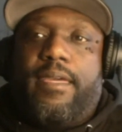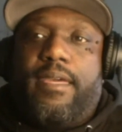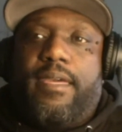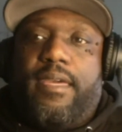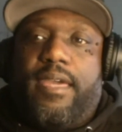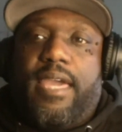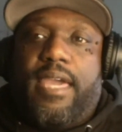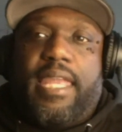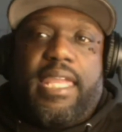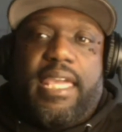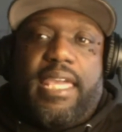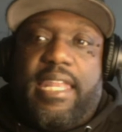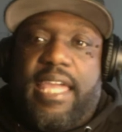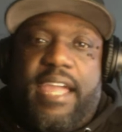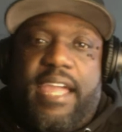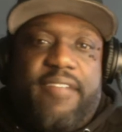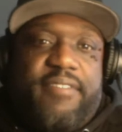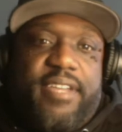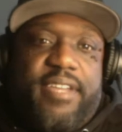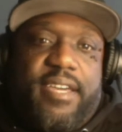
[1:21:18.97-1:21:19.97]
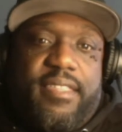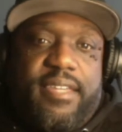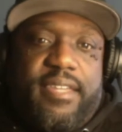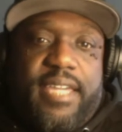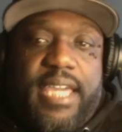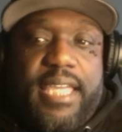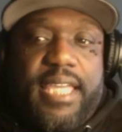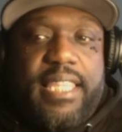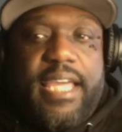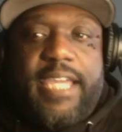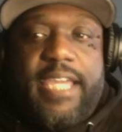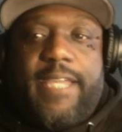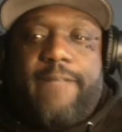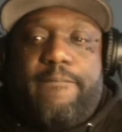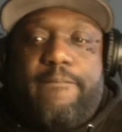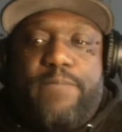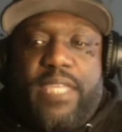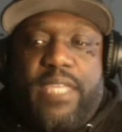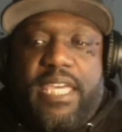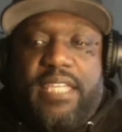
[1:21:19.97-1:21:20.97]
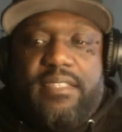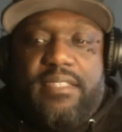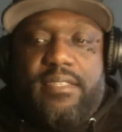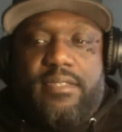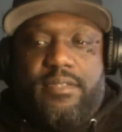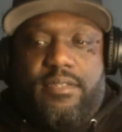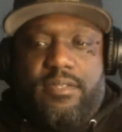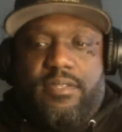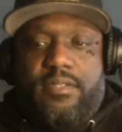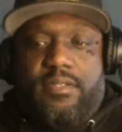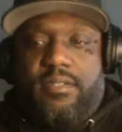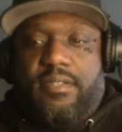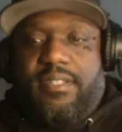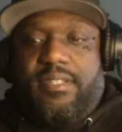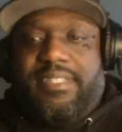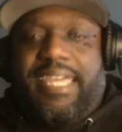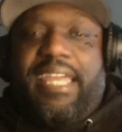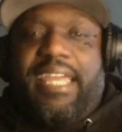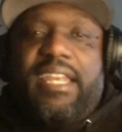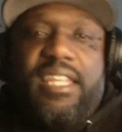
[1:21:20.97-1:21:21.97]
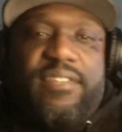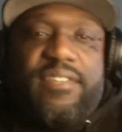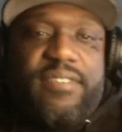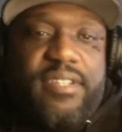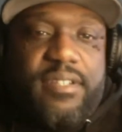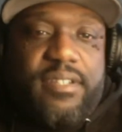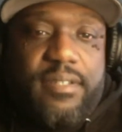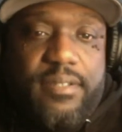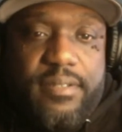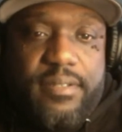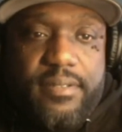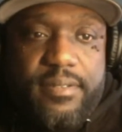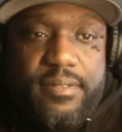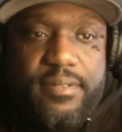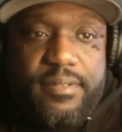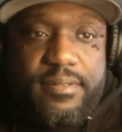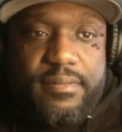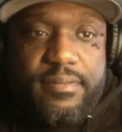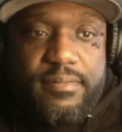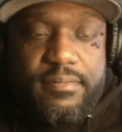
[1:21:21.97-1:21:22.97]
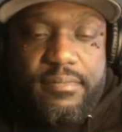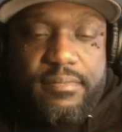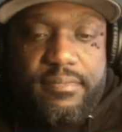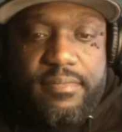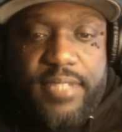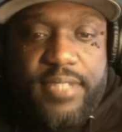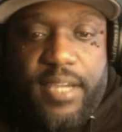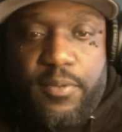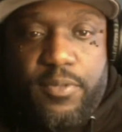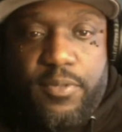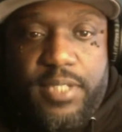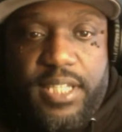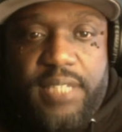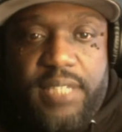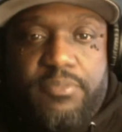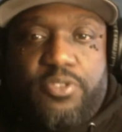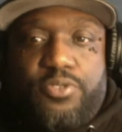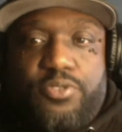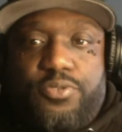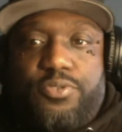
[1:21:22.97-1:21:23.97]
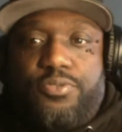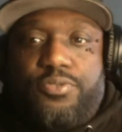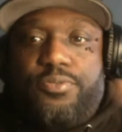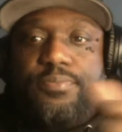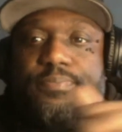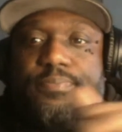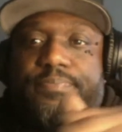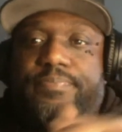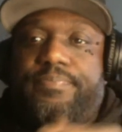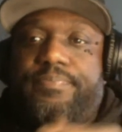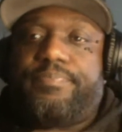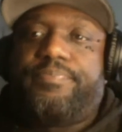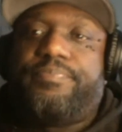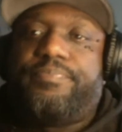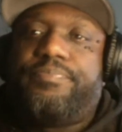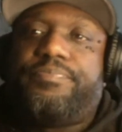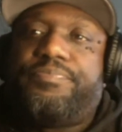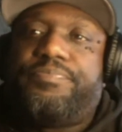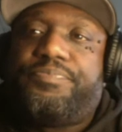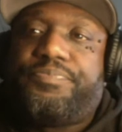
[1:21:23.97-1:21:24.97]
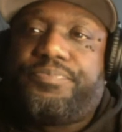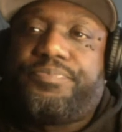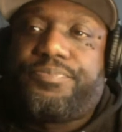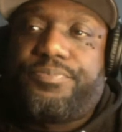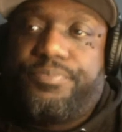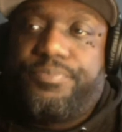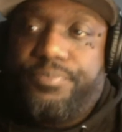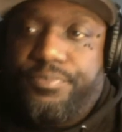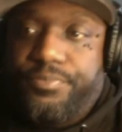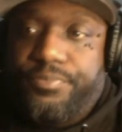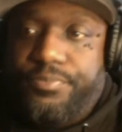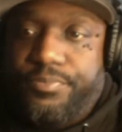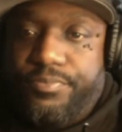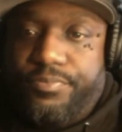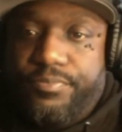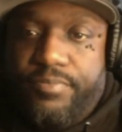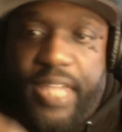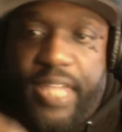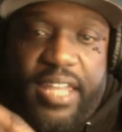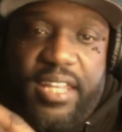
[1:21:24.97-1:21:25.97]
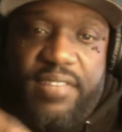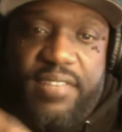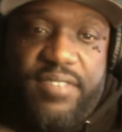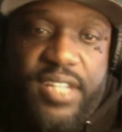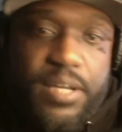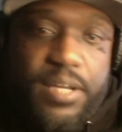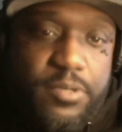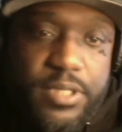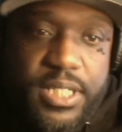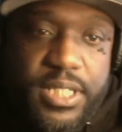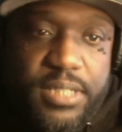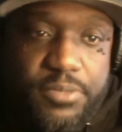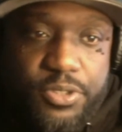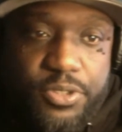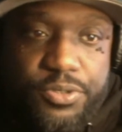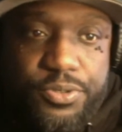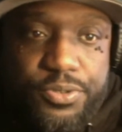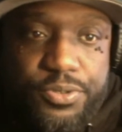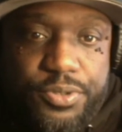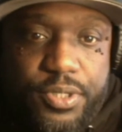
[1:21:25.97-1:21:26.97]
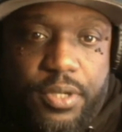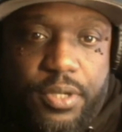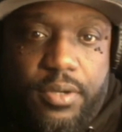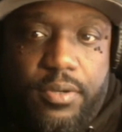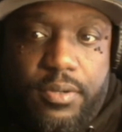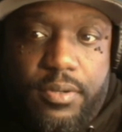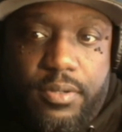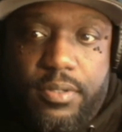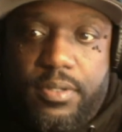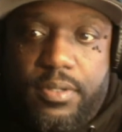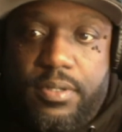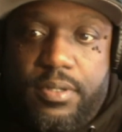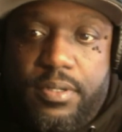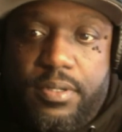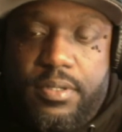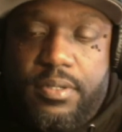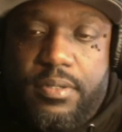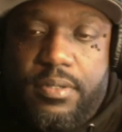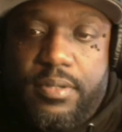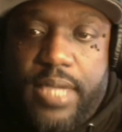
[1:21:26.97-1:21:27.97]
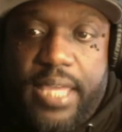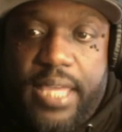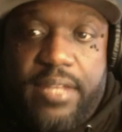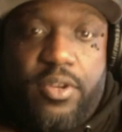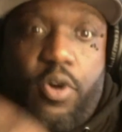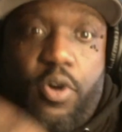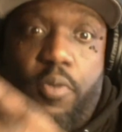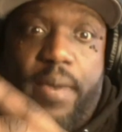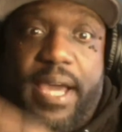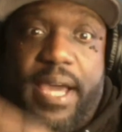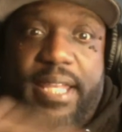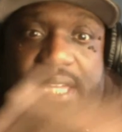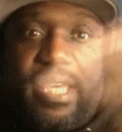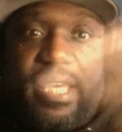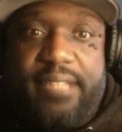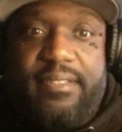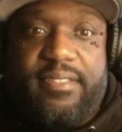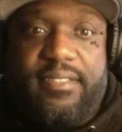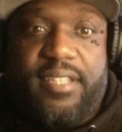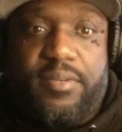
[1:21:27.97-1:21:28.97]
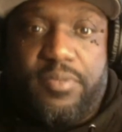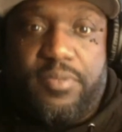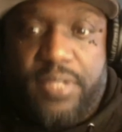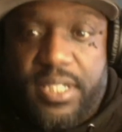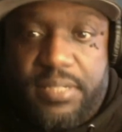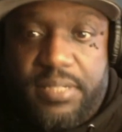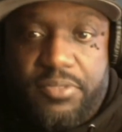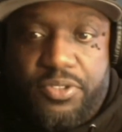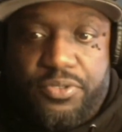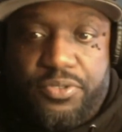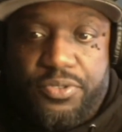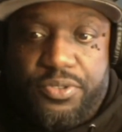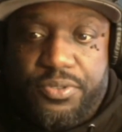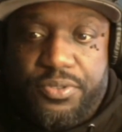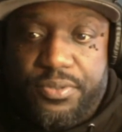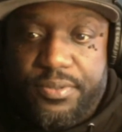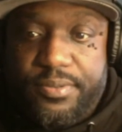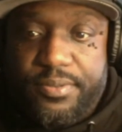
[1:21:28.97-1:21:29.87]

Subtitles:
And then every other they didn't even double team Juju. They didn't even double team Juju. So, and nobody has to double team Juju.